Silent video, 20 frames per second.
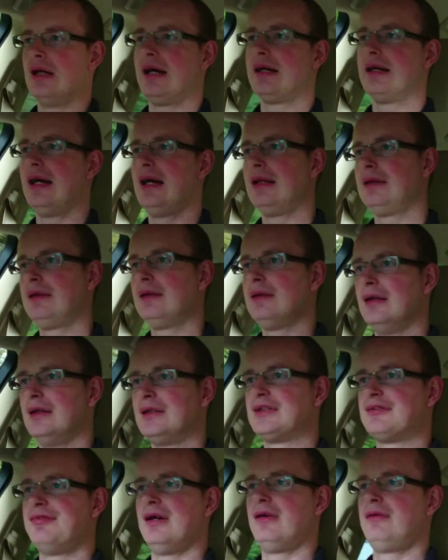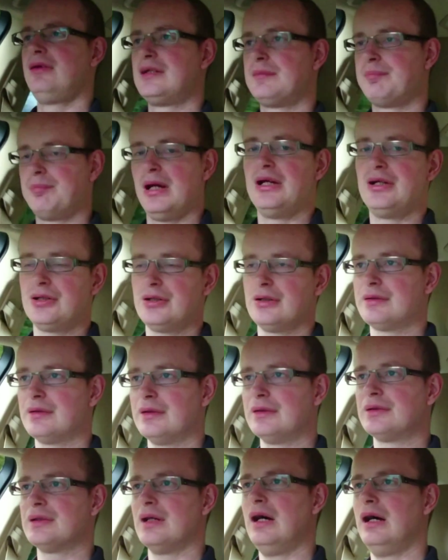Again, it's very spacious
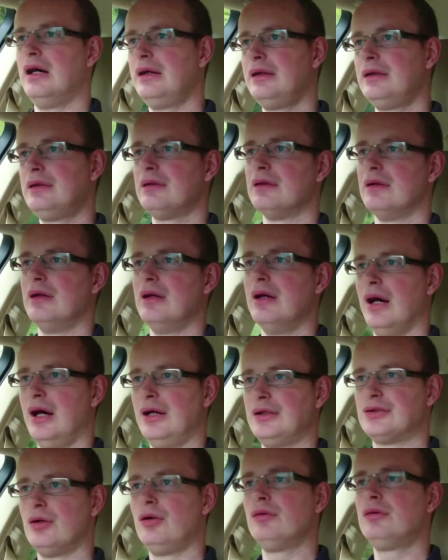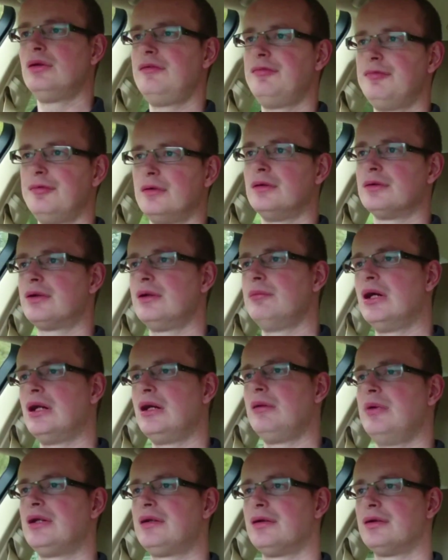inside. It's only 40
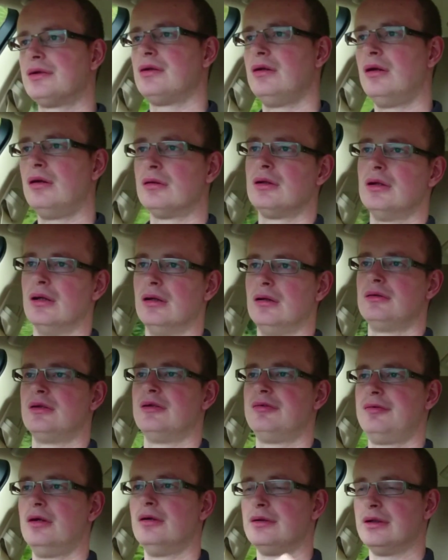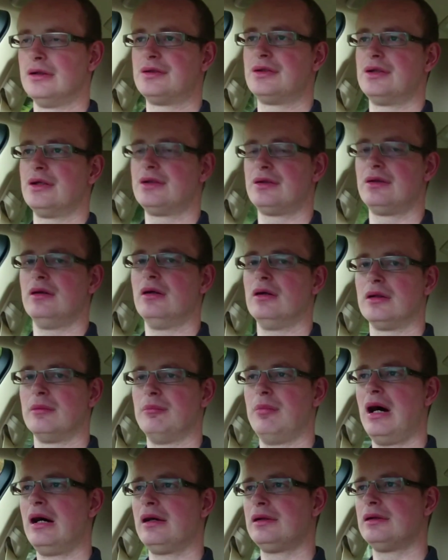millimeters longer on the front and 60 on
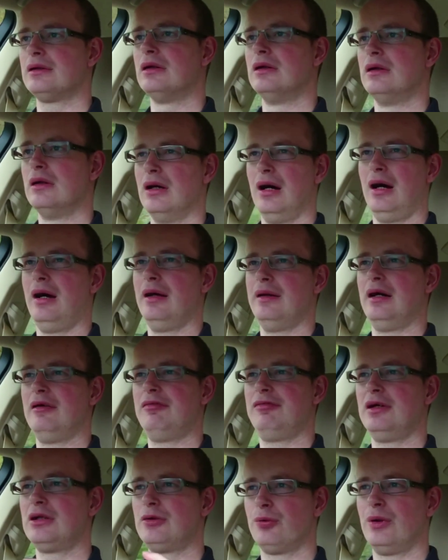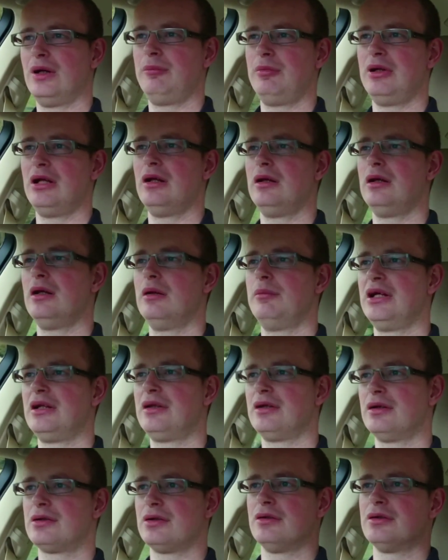the back, and I think 20
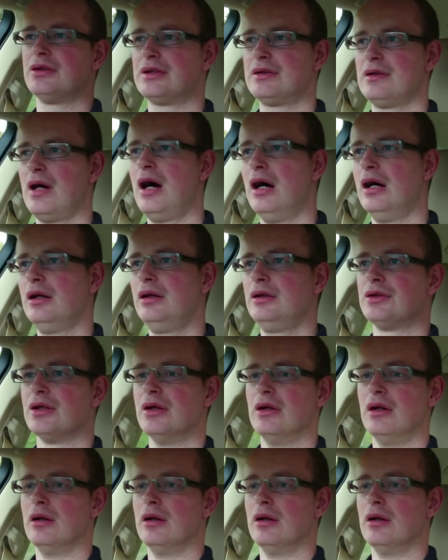millimeters on the sides,